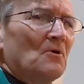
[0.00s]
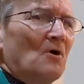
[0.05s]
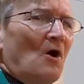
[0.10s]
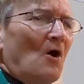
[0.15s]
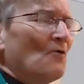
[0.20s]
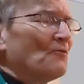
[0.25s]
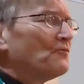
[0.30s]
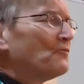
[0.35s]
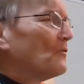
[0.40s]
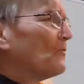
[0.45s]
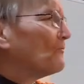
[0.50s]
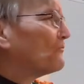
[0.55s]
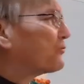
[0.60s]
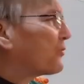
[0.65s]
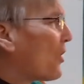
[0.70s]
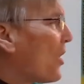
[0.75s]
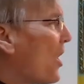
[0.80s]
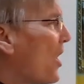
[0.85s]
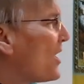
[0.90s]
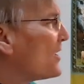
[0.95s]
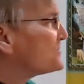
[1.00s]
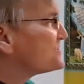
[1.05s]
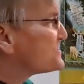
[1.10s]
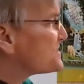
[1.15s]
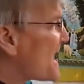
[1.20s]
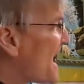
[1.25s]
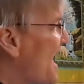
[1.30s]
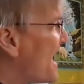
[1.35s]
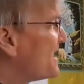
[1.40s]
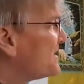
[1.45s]
of
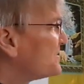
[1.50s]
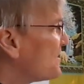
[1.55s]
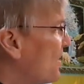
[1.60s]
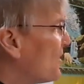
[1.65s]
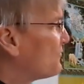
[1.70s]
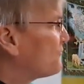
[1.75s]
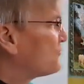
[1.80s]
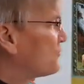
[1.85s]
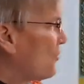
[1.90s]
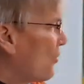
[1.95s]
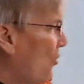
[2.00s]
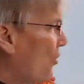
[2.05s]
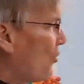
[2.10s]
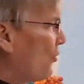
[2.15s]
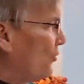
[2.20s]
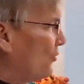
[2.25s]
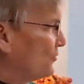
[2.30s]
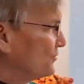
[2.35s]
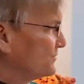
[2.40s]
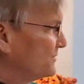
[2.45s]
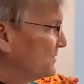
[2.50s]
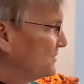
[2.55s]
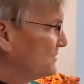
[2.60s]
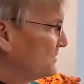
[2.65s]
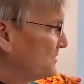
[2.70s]
bronze and of gold